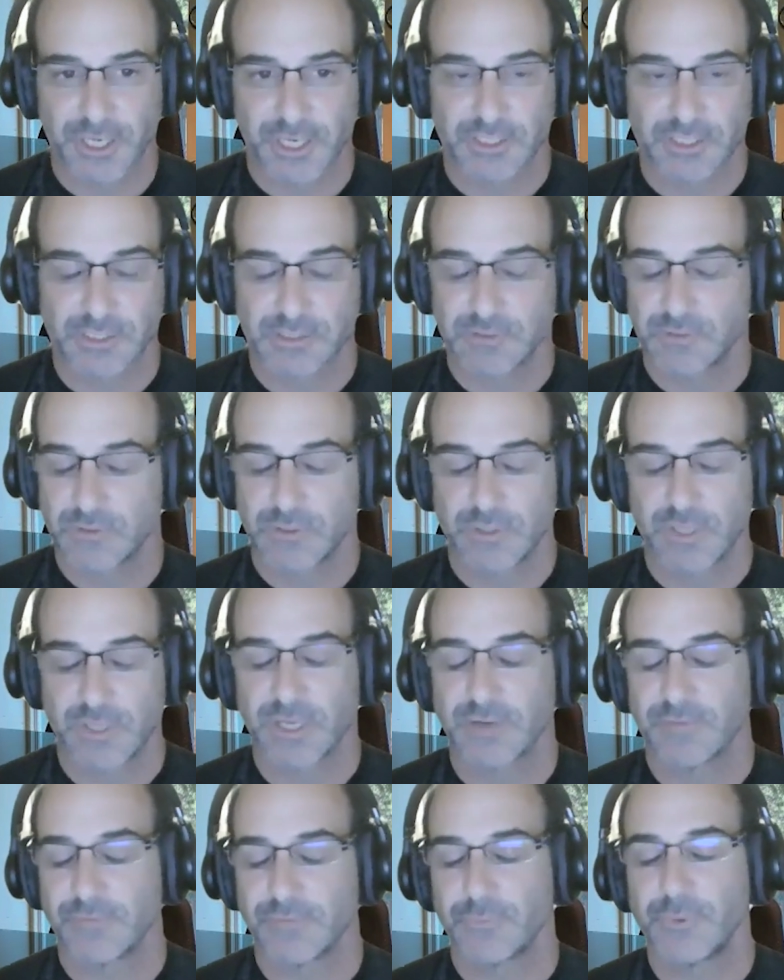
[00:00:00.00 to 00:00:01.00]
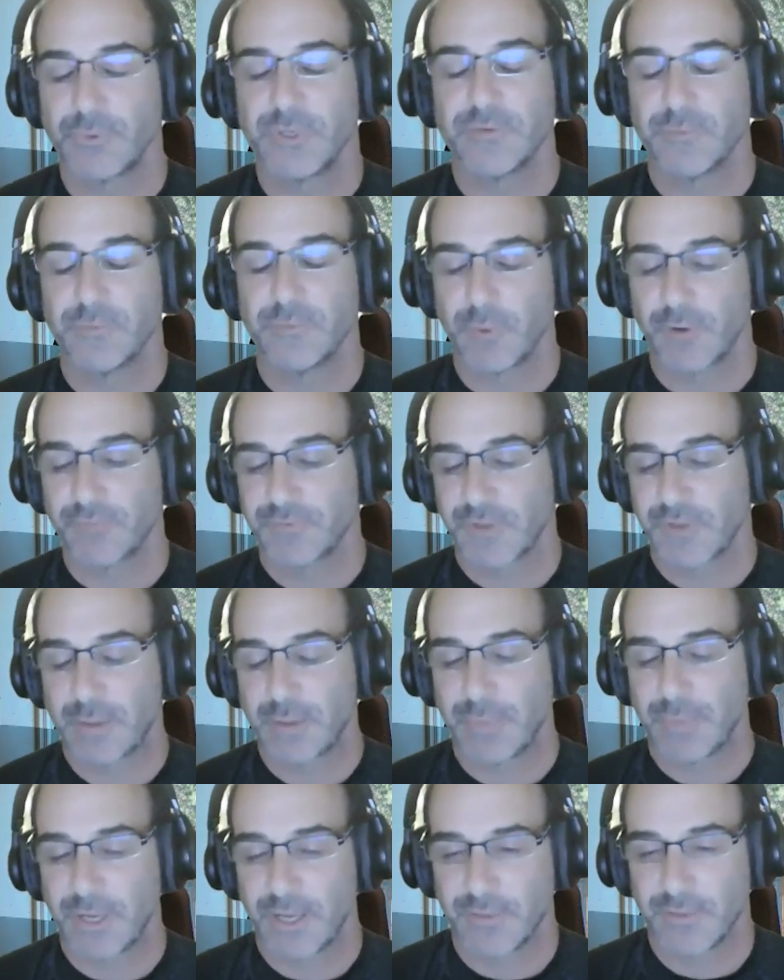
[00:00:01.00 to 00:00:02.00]
I can think of 3 of them off the
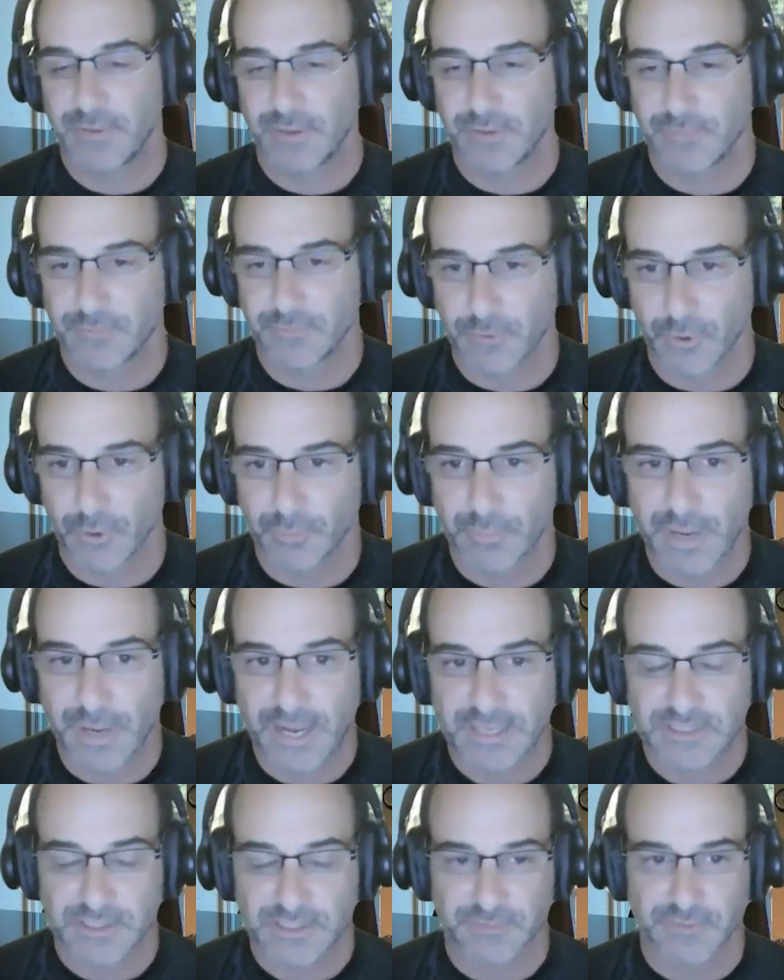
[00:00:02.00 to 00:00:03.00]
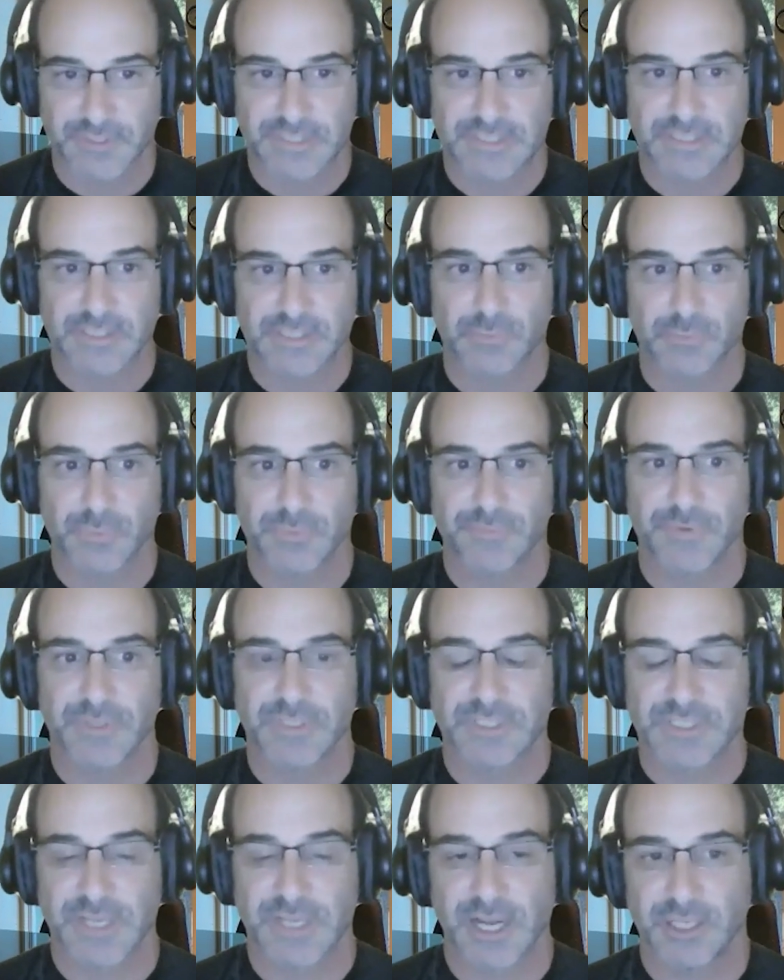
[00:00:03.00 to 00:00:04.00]
top of my head that have grown massively since we've
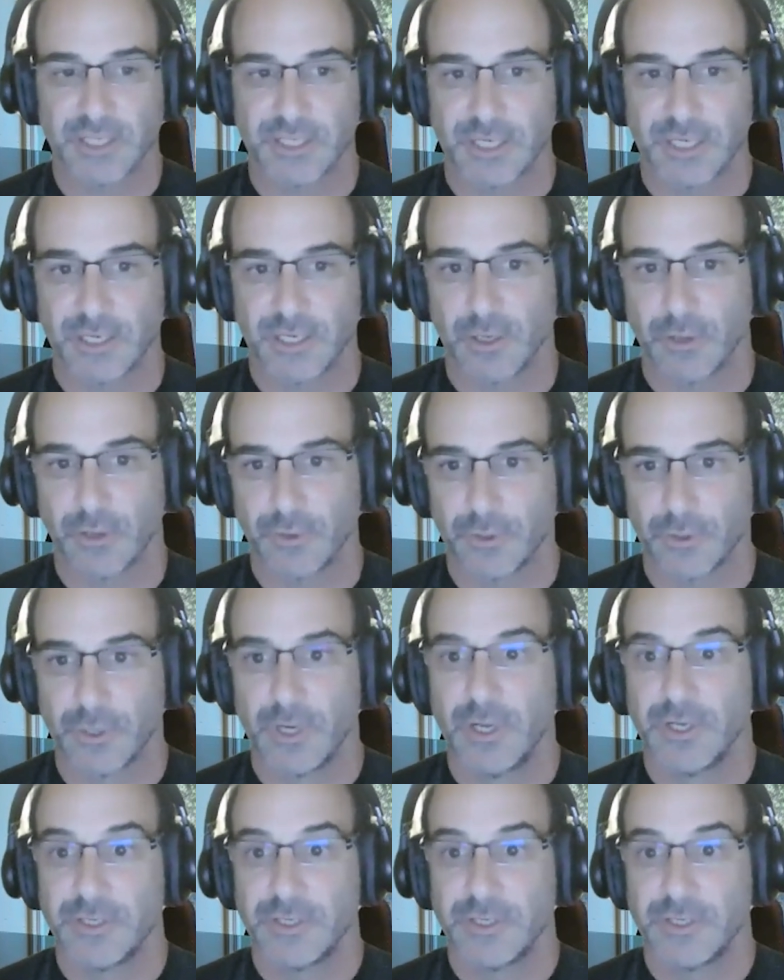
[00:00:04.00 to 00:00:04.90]
consolidated all their